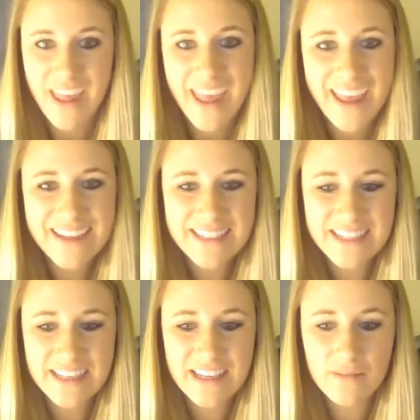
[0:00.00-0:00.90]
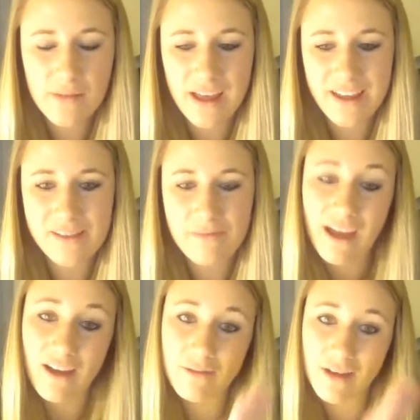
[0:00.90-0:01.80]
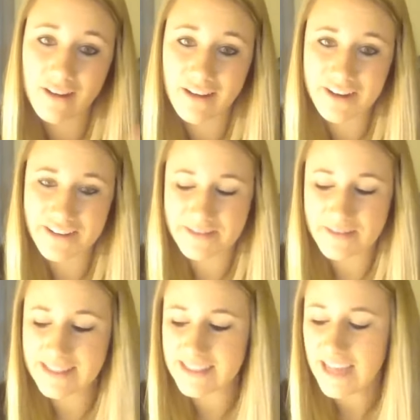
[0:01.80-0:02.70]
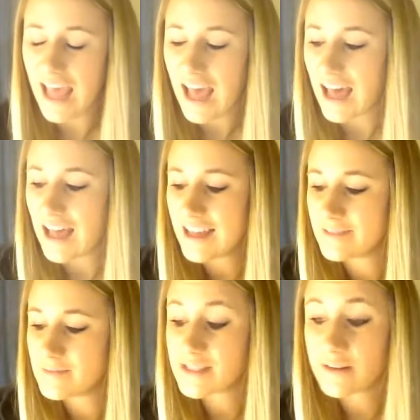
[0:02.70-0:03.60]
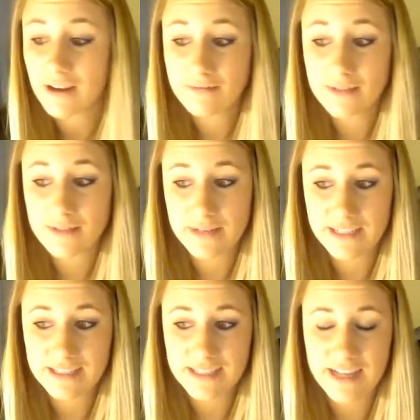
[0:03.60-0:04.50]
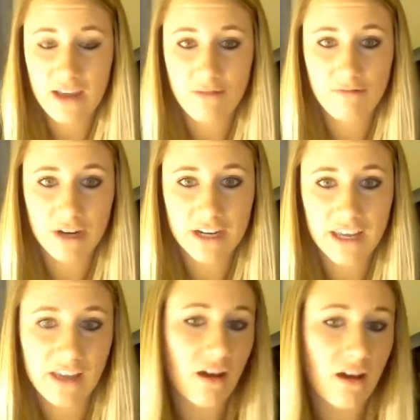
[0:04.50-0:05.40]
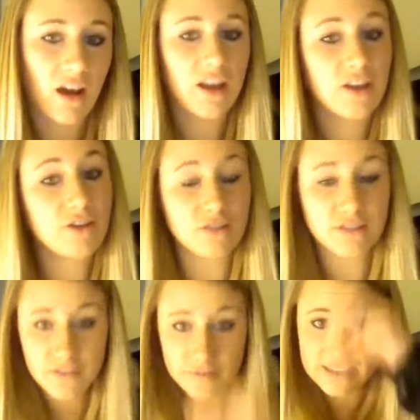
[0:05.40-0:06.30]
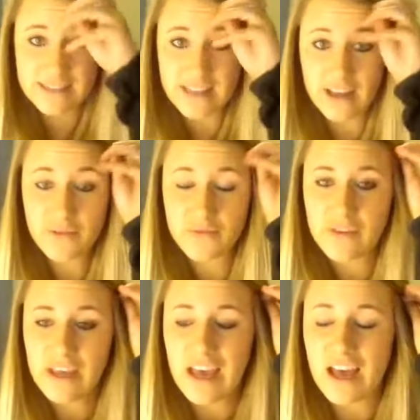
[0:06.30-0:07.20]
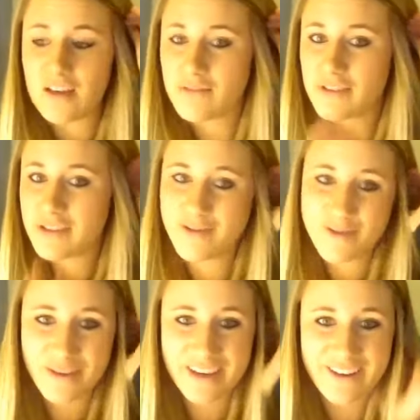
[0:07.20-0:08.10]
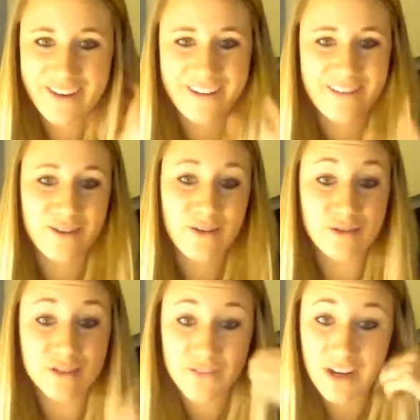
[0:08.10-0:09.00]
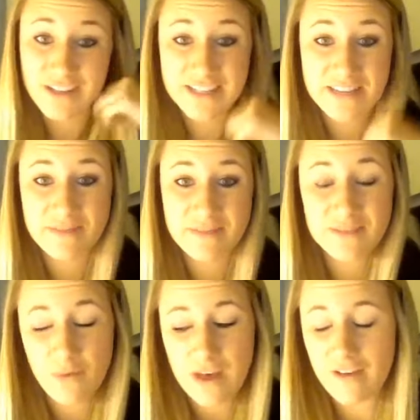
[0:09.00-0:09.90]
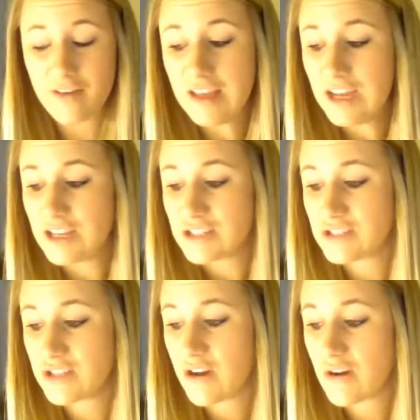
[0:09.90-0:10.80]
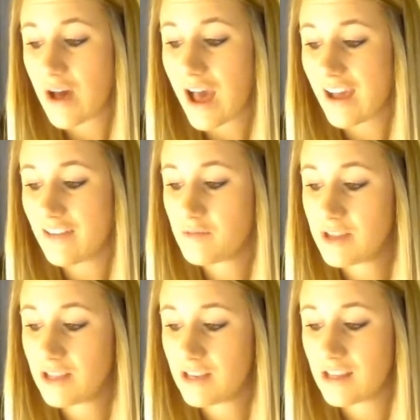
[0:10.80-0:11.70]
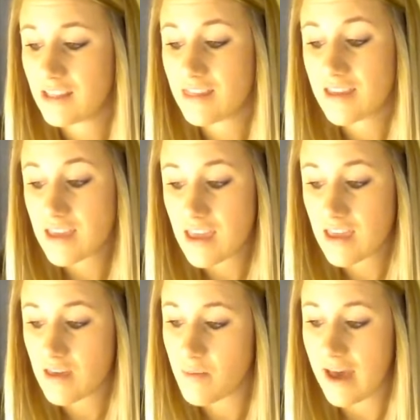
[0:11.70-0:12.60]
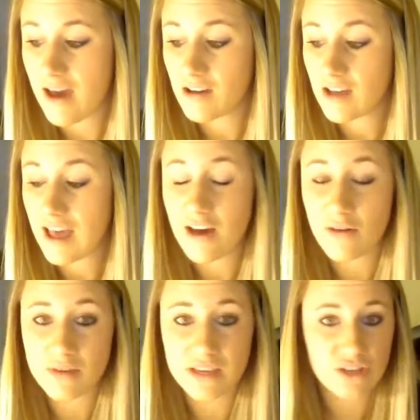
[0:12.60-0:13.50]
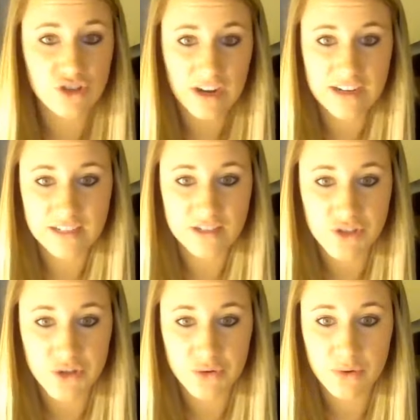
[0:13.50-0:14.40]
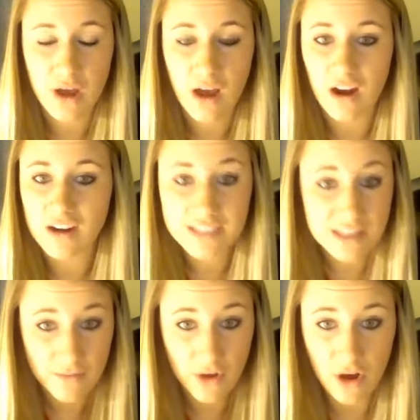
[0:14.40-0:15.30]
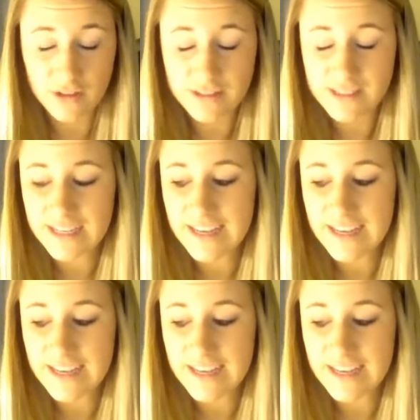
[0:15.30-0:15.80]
Hey team, I hope you had a great Christmas. So I'm spending today working on goals for myself for the new year and then goals for our team as well. So I've been thinking about how we tried to do our team calls,